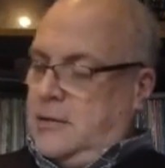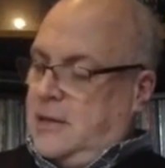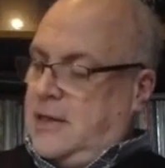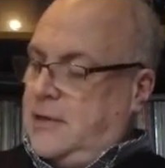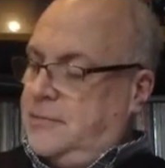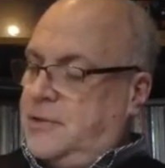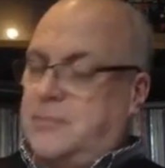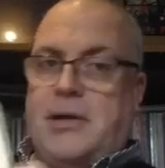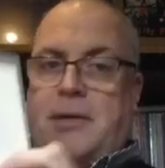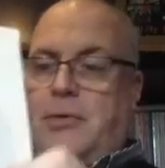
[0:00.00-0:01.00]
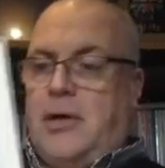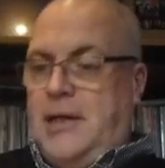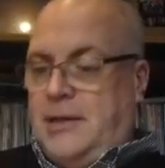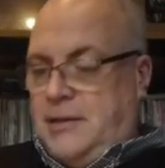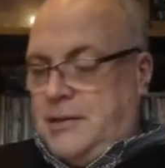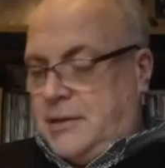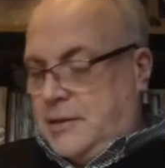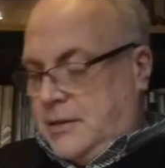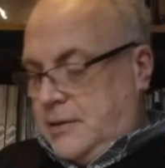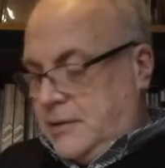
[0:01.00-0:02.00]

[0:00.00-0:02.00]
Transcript: Yeah, just plain white inners.